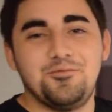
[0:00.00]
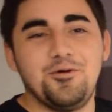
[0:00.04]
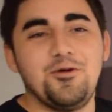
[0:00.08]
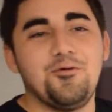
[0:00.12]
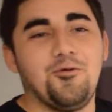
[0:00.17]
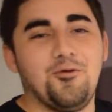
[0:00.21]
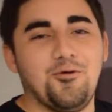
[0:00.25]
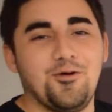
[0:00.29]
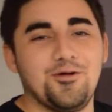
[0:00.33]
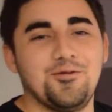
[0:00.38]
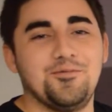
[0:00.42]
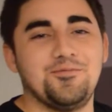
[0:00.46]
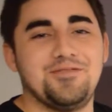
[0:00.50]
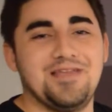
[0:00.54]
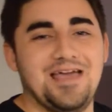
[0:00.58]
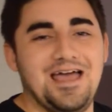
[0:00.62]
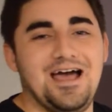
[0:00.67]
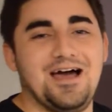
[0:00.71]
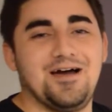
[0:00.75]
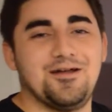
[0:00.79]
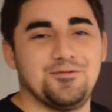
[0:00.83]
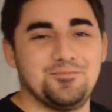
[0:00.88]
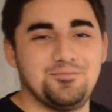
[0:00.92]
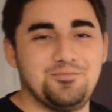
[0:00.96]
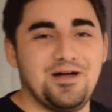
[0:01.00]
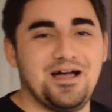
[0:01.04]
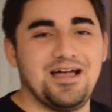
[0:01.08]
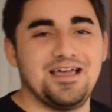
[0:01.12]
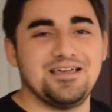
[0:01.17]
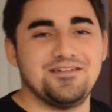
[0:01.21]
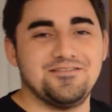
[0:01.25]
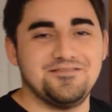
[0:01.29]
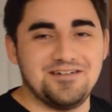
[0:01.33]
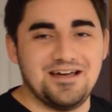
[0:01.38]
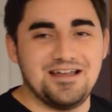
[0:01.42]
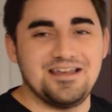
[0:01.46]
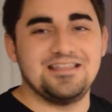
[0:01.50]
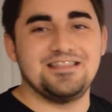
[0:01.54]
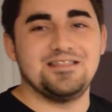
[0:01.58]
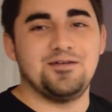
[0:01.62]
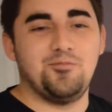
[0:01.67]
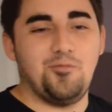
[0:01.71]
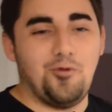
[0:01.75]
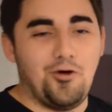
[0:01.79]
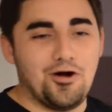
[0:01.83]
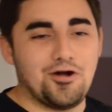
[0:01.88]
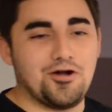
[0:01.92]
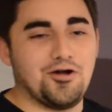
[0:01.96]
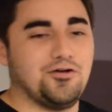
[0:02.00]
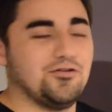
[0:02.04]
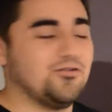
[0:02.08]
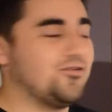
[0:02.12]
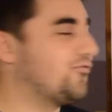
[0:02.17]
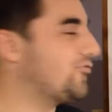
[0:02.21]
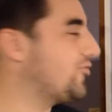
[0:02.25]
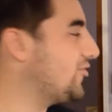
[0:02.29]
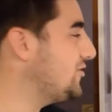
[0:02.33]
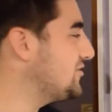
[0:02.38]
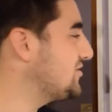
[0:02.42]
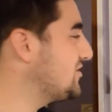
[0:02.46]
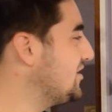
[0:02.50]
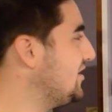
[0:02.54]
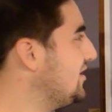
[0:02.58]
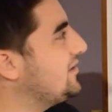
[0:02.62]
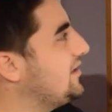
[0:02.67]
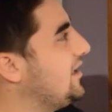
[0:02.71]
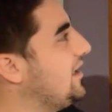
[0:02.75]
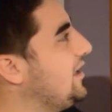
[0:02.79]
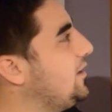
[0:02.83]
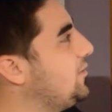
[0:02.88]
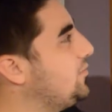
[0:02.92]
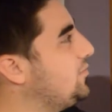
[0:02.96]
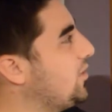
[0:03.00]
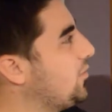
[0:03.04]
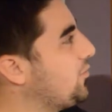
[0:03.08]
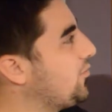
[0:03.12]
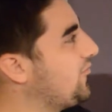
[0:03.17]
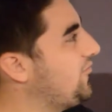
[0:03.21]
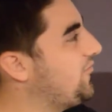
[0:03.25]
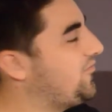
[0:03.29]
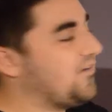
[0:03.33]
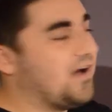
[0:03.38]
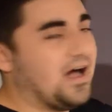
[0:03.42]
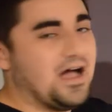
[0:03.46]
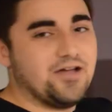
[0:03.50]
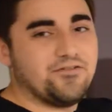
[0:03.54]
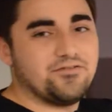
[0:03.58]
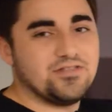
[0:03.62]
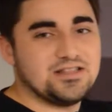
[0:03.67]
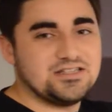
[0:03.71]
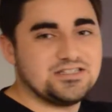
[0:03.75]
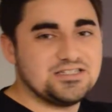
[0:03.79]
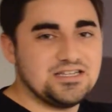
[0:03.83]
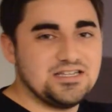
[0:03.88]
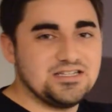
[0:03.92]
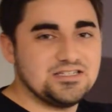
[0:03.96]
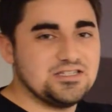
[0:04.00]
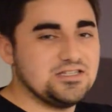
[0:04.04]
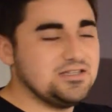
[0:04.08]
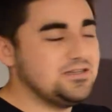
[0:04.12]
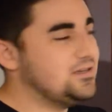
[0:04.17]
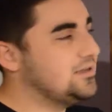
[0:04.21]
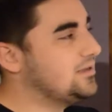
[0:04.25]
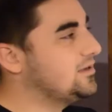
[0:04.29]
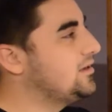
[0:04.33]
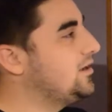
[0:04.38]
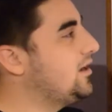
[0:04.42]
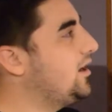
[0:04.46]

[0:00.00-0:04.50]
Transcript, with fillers: We wore them down by letting them walk all over us. Game number 5 of the season.